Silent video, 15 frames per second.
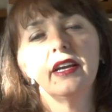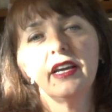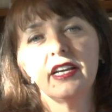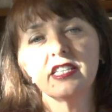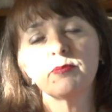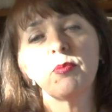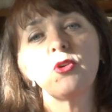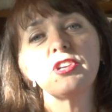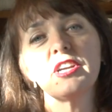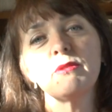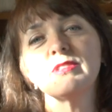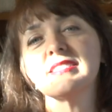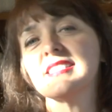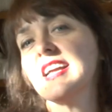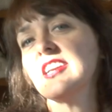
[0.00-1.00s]
His body
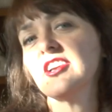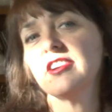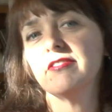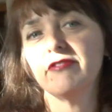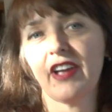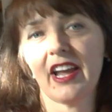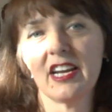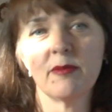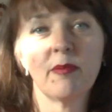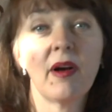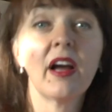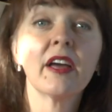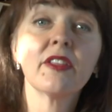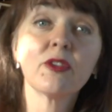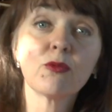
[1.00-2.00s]
was then conveyed
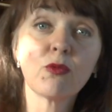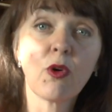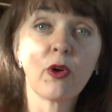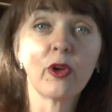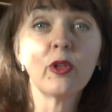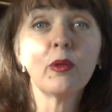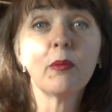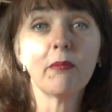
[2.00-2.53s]
by the royal